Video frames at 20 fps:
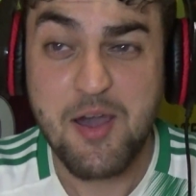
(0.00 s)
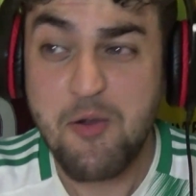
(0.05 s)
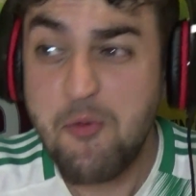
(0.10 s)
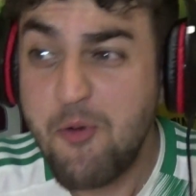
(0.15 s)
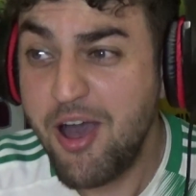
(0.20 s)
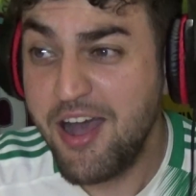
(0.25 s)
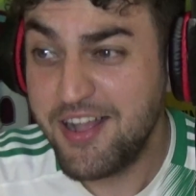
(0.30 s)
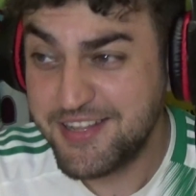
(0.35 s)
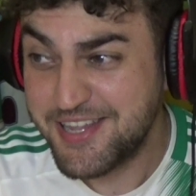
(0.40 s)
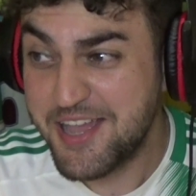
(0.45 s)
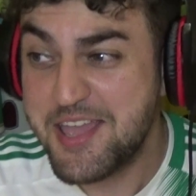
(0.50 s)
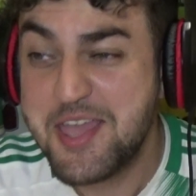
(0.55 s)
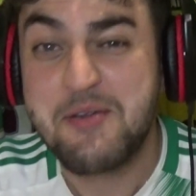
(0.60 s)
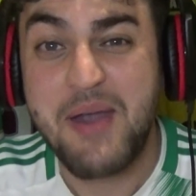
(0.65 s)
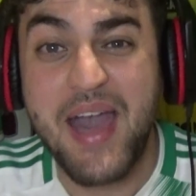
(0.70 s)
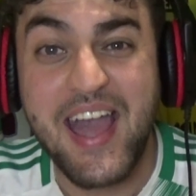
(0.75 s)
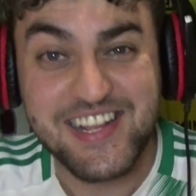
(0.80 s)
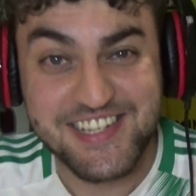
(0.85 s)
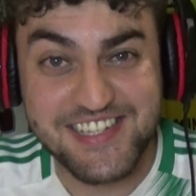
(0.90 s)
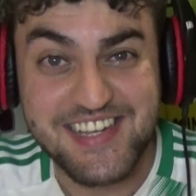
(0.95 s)
What are you
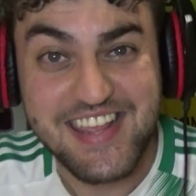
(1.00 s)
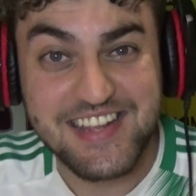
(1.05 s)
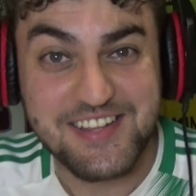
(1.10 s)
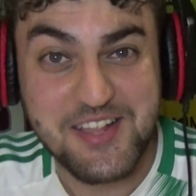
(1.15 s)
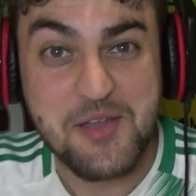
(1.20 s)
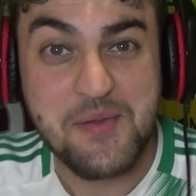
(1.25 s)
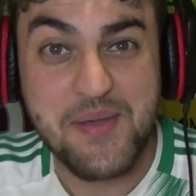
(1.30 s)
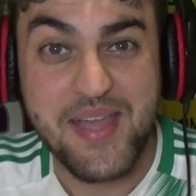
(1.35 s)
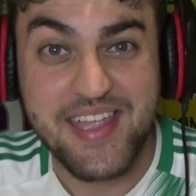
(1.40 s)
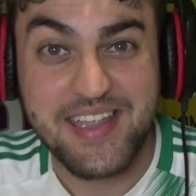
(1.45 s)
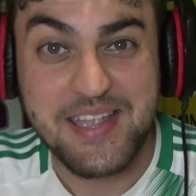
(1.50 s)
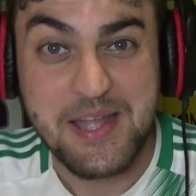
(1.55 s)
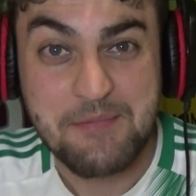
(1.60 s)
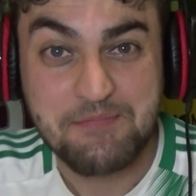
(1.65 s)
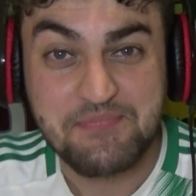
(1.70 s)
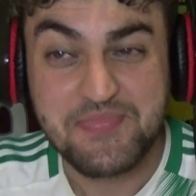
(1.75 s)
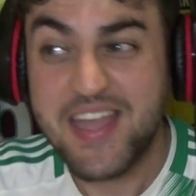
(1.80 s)
actually doing?